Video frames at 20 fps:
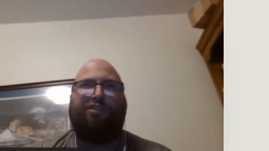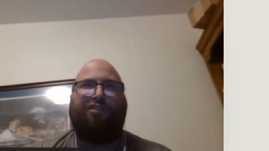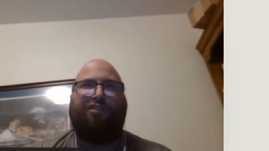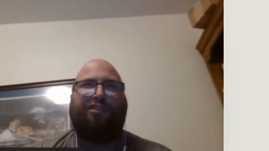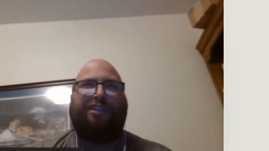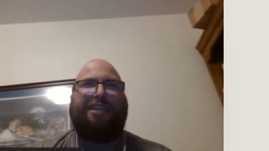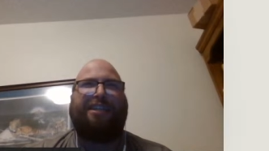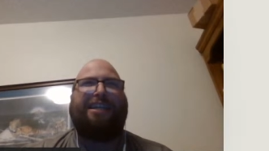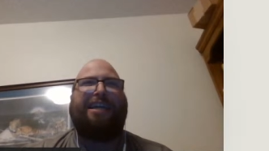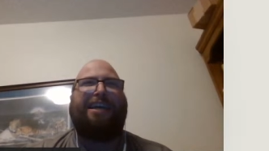
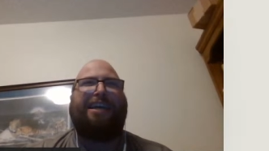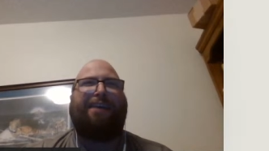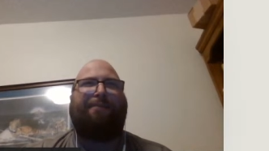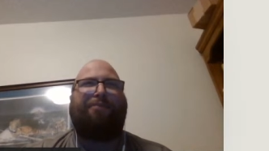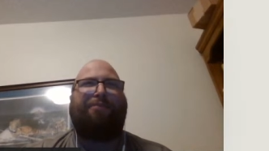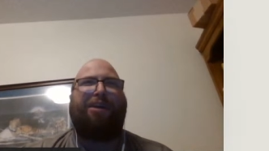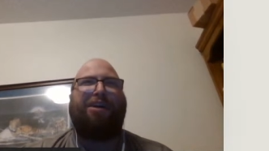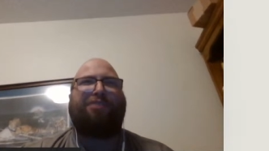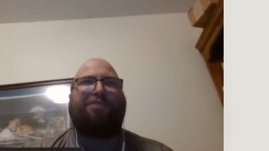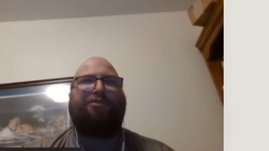Yeah,
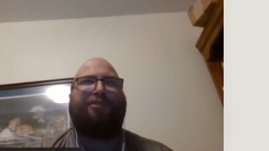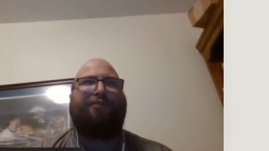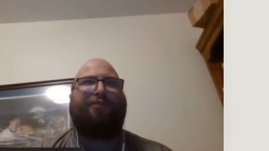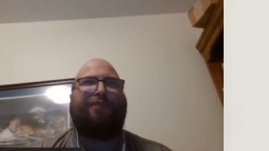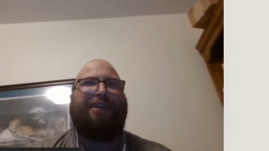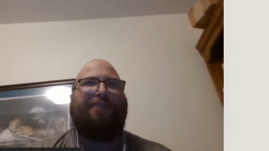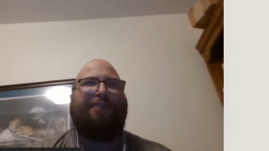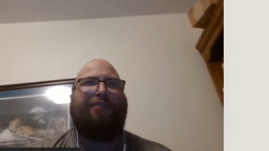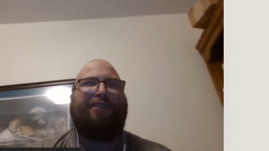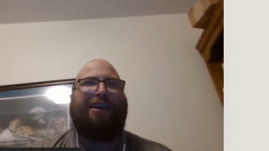possibly when
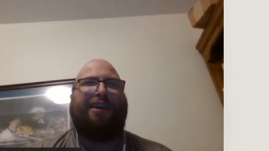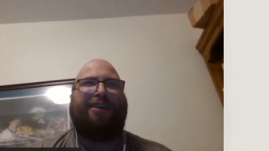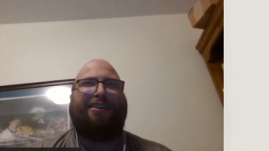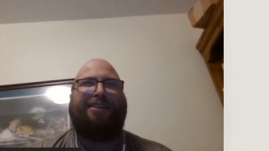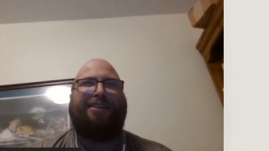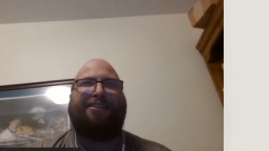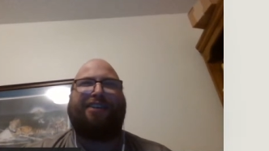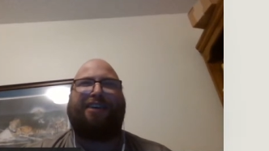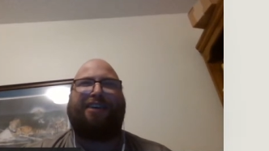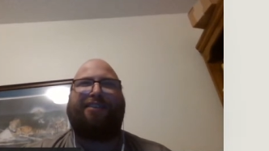they were down
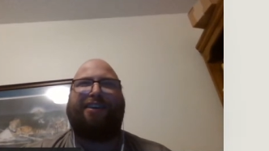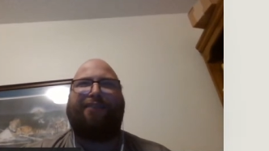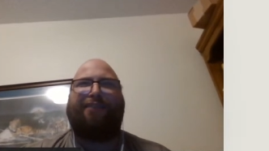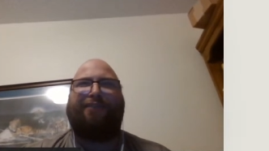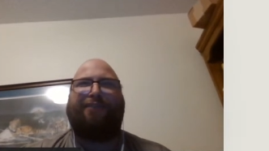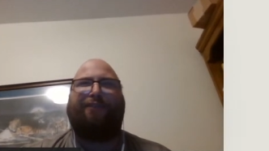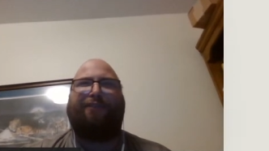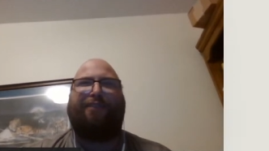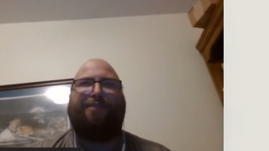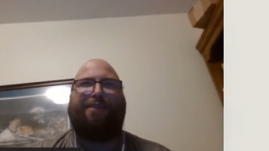in South Haven,
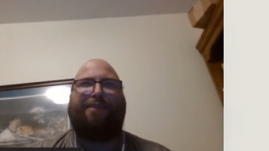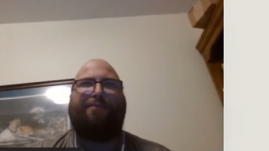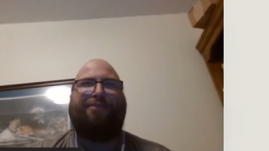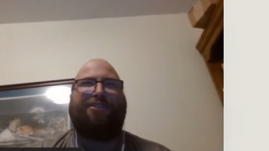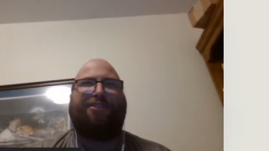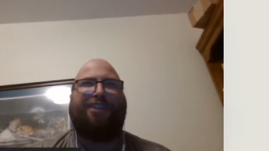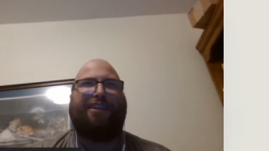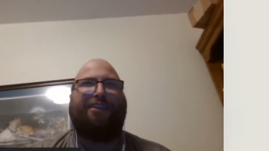if I'm not mistaken.